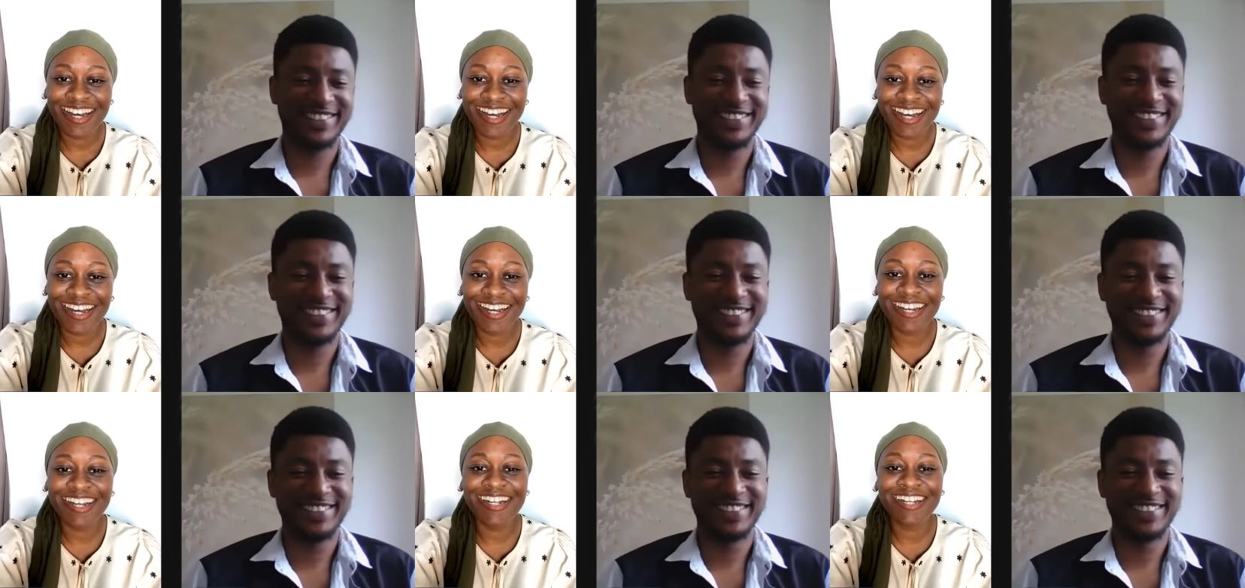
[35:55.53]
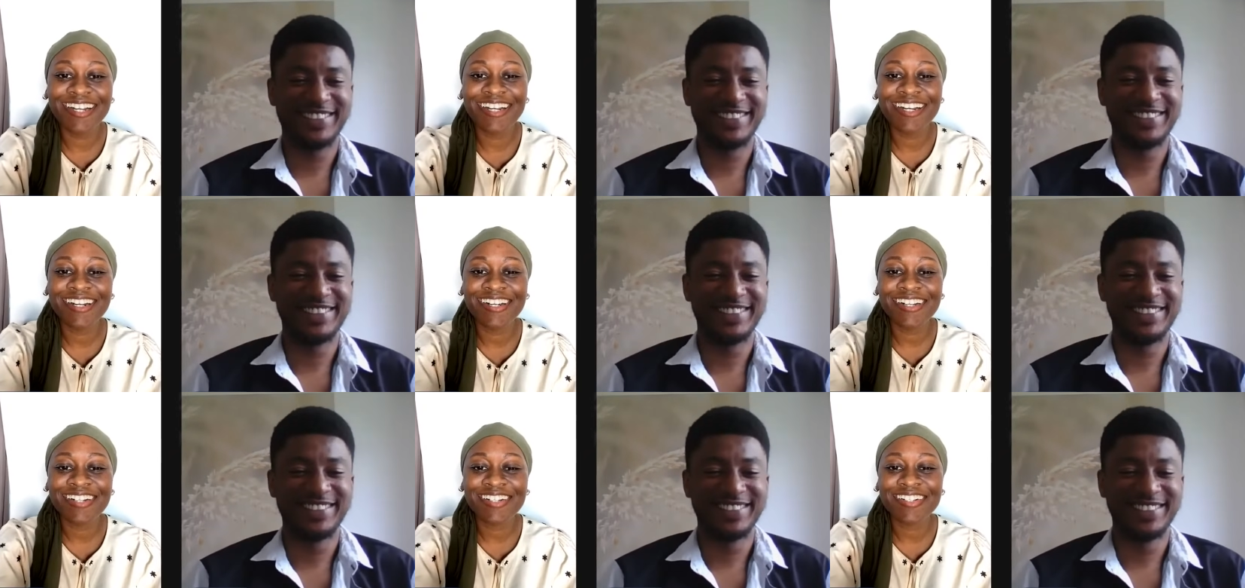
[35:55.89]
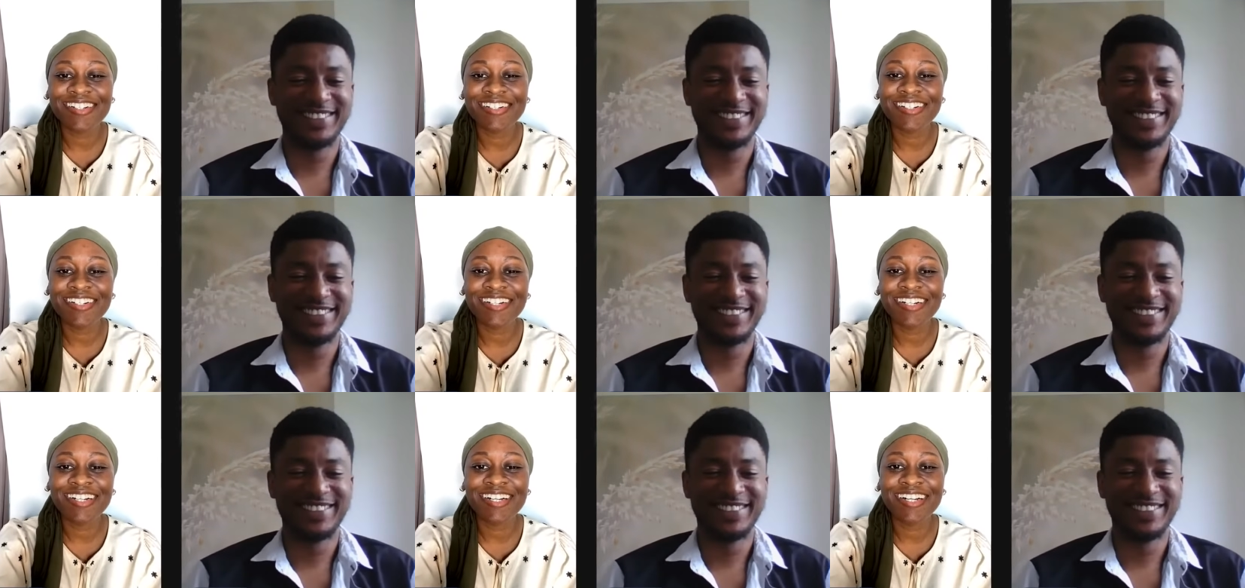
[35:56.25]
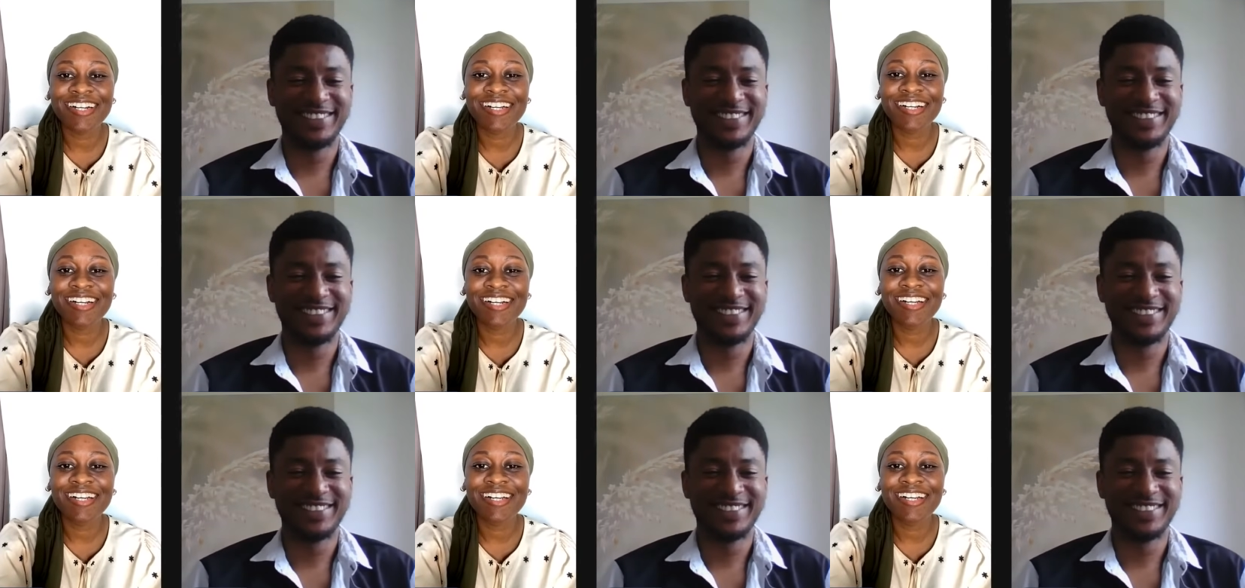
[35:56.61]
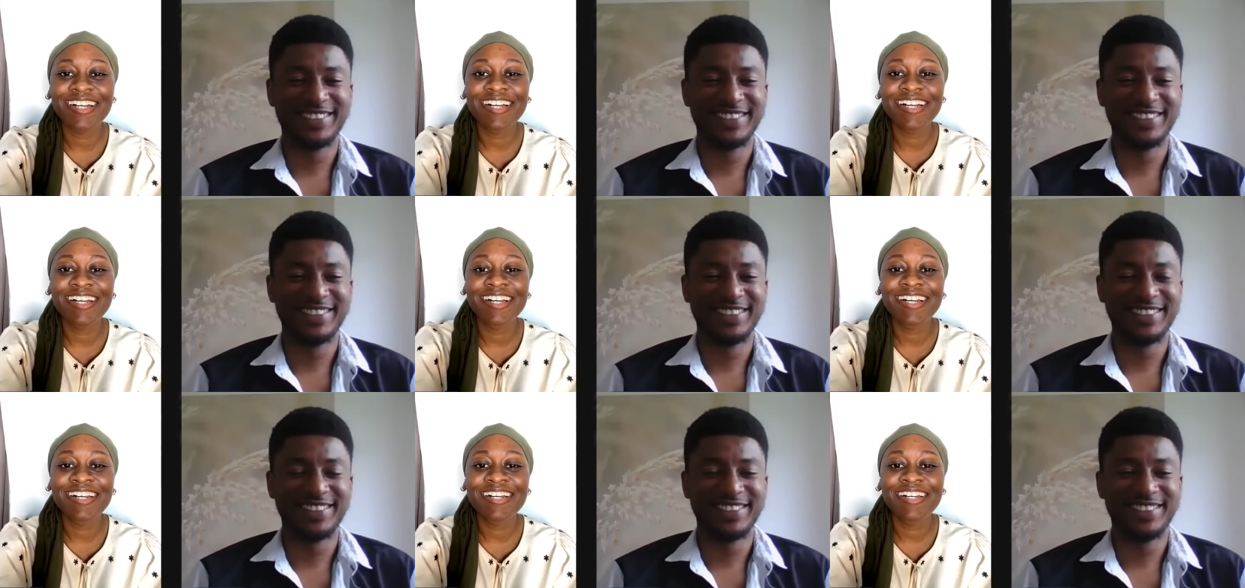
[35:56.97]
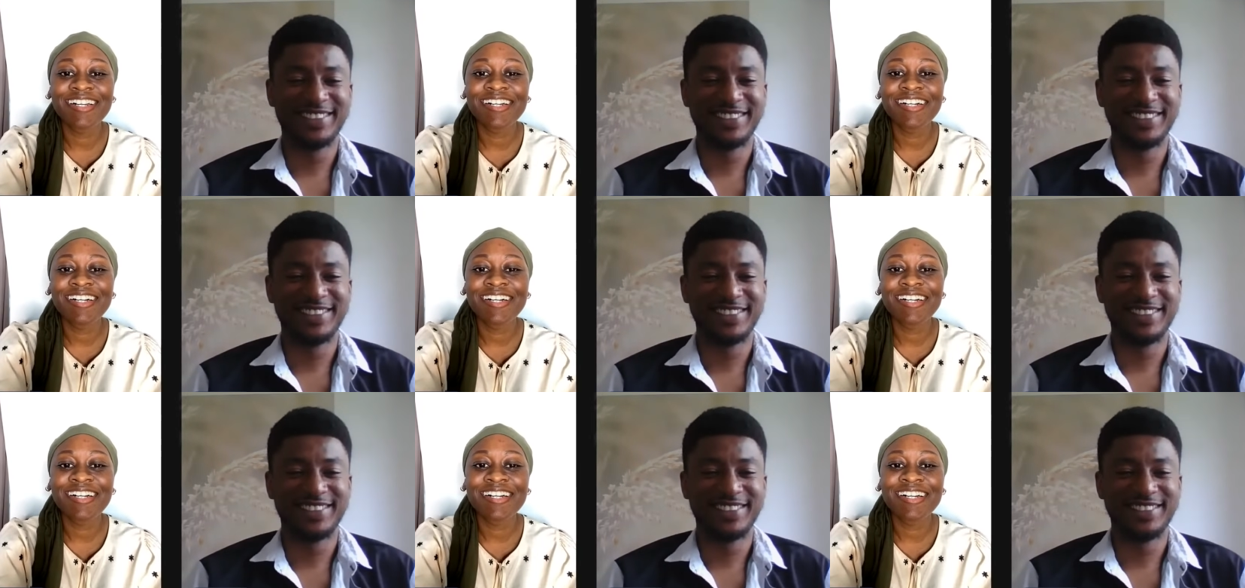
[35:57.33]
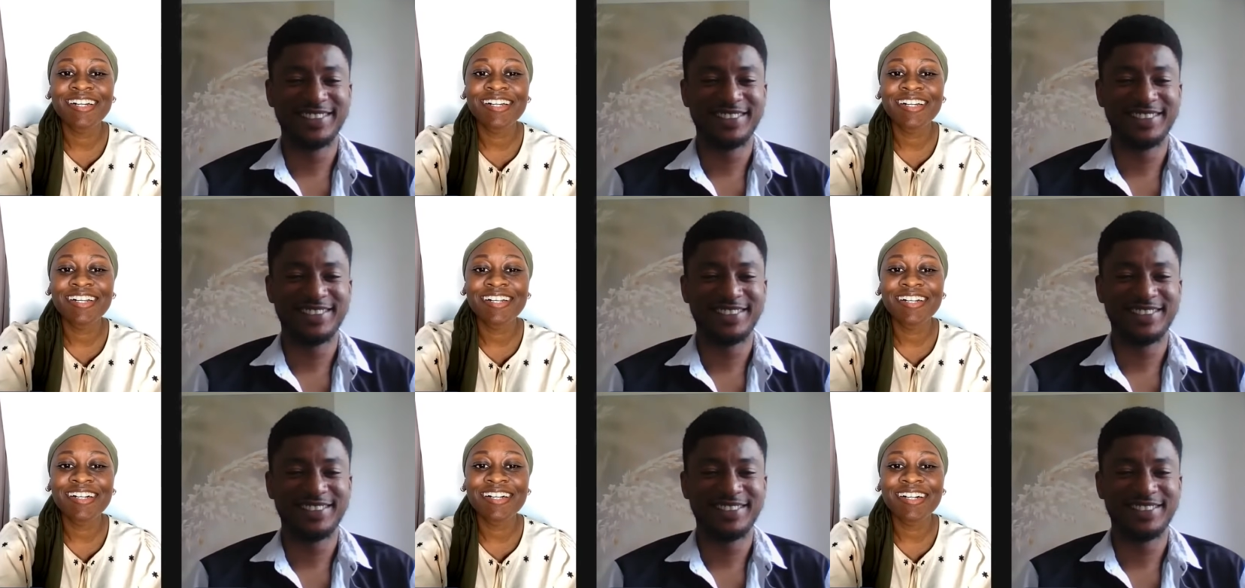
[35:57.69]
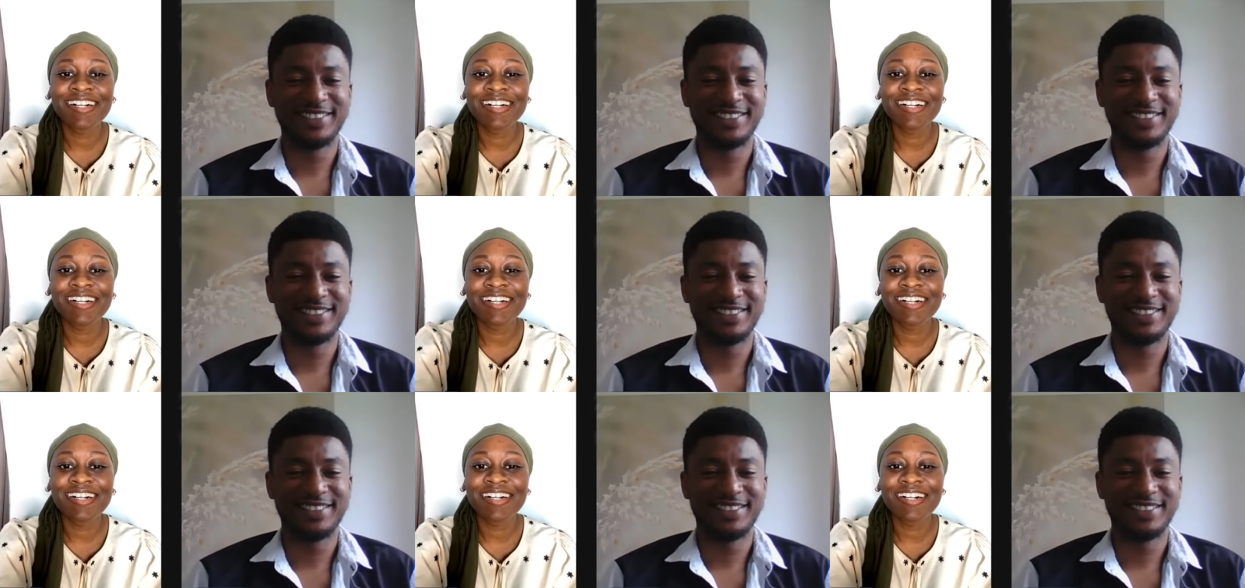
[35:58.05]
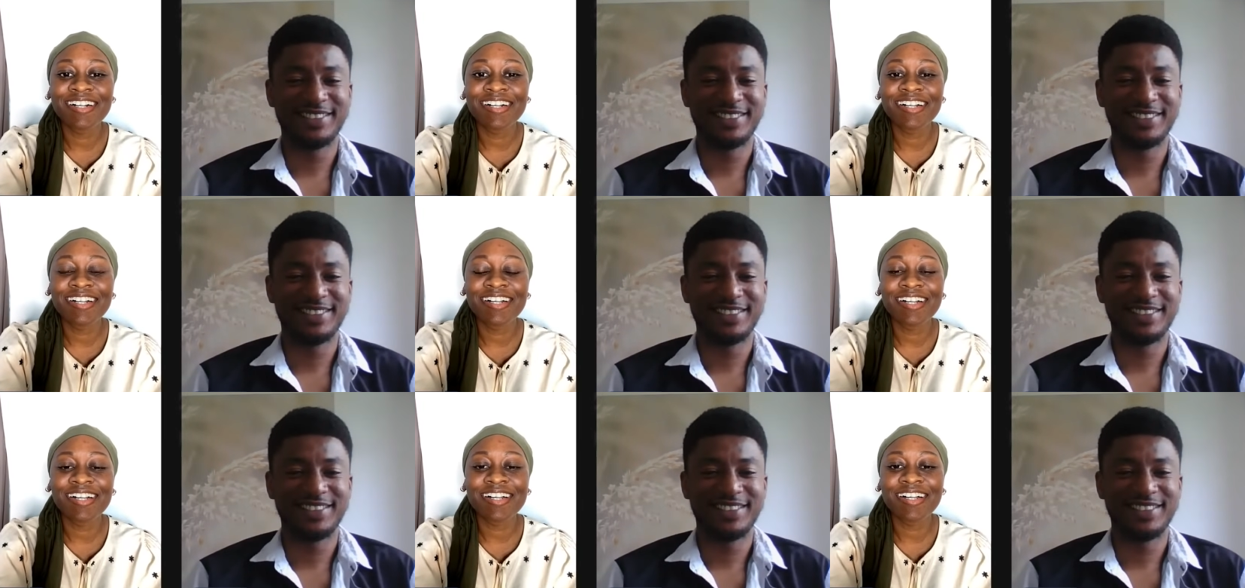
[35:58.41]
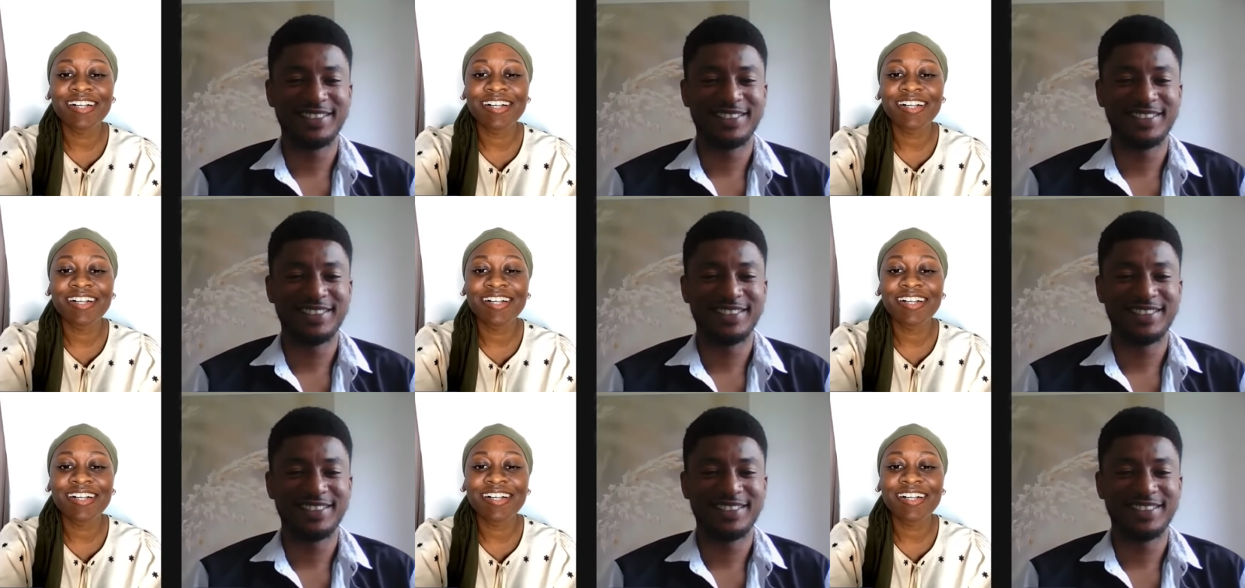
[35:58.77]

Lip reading: Nobody speaks.